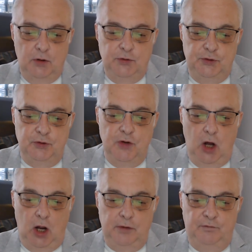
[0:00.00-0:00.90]
do
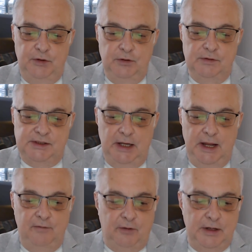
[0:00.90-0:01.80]
not view
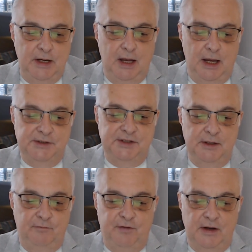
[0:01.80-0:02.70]
slavery as an
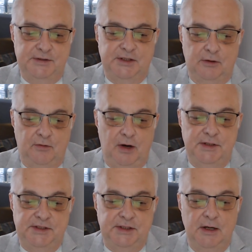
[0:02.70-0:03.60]
offense to
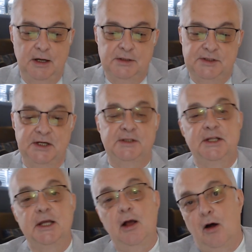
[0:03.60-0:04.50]
Christ, since
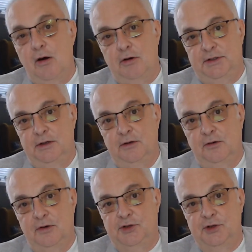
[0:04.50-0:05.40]
they aren't
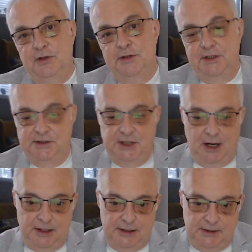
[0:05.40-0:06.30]
Christian
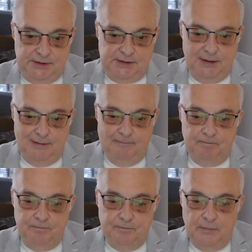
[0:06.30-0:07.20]
societies.
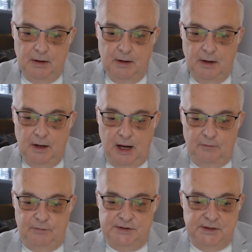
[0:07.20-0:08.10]

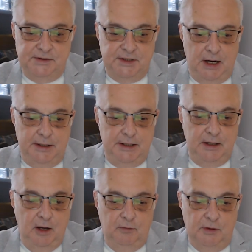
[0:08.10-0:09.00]
Every
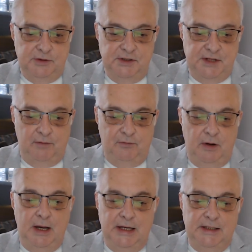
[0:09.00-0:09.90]
society which has
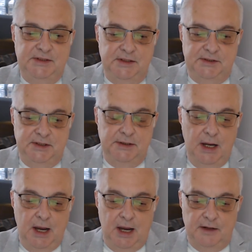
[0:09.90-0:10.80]
ever existed
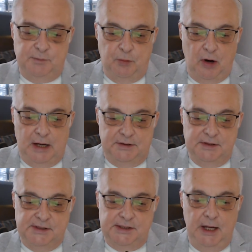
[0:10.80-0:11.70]
has
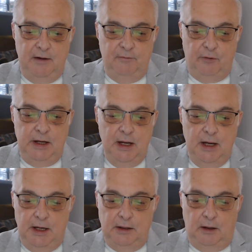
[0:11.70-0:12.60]
practiced slavery,
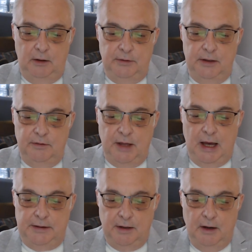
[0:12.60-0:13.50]
including
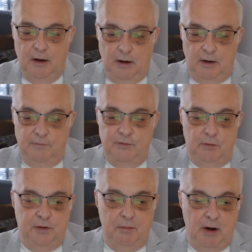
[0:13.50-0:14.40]
that of
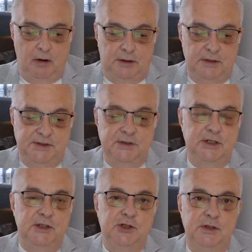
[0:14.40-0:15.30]
North America's
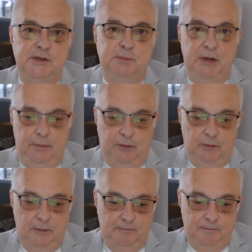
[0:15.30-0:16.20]
indigenous
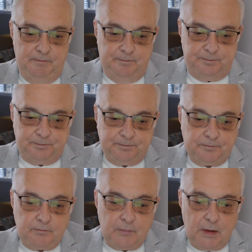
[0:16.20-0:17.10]
people.
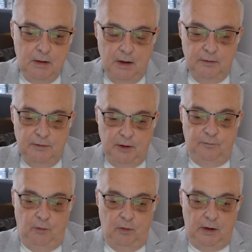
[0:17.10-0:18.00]

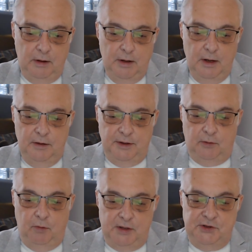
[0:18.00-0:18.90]
Therefore, the
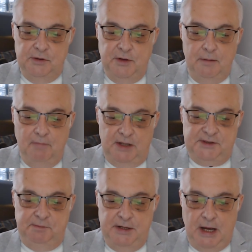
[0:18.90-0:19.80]
question that
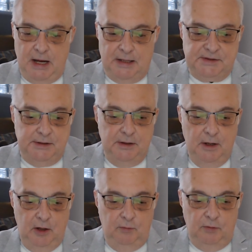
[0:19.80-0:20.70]
must be asked,
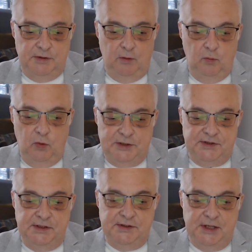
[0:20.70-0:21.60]
which
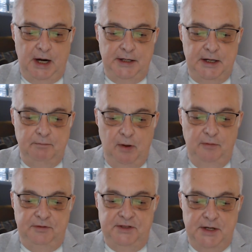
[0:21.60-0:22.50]
society
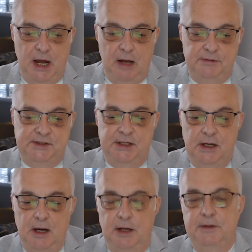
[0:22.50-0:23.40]
both denounced
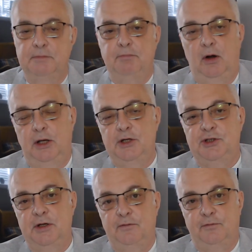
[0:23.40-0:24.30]
and
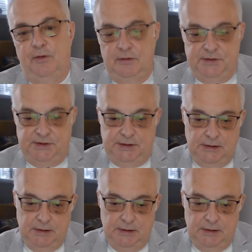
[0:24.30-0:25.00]
abolished it first?